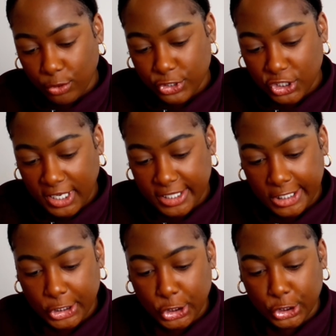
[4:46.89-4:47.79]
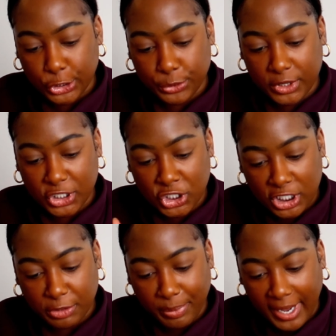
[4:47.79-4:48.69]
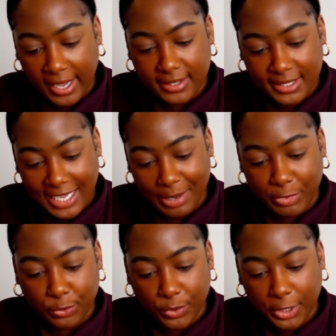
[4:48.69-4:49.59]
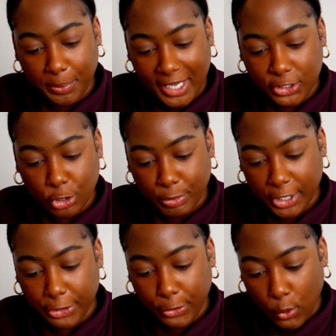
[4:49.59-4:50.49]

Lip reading: or should I just do the sheet pan salmon with pesto butter,